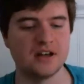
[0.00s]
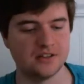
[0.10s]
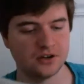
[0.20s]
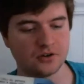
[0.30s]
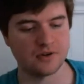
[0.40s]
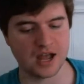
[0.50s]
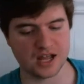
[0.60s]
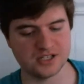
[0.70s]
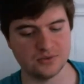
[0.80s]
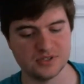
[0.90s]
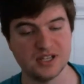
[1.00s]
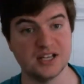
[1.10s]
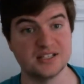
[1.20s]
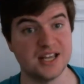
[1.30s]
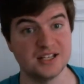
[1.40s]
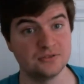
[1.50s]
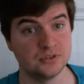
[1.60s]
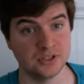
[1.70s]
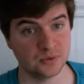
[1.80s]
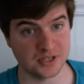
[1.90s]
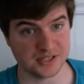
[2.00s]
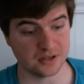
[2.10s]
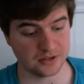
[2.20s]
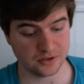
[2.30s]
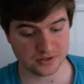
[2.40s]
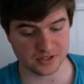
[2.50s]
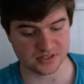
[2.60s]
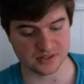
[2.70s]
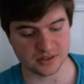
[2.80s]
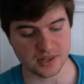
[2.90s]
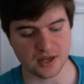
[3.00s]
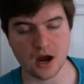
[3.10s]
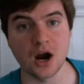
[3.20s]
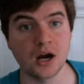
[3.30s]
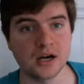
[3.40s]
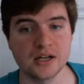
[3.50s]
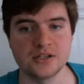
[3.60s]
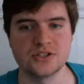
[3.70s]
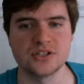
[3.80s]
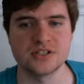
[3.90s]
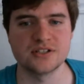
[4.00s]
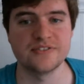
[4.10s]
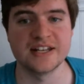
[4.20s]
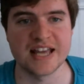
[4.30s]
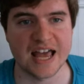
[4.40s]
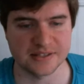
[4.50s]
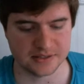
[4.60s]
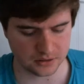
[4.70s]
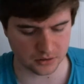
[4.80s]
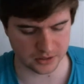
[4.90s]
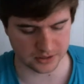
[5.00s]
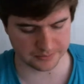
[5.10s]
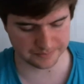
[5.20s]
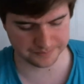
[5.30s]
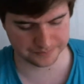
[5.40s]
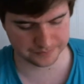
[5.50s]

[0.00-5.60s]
out of the garage, I was like, Dad, you really want to sell those? Because the art is just fantastic on them.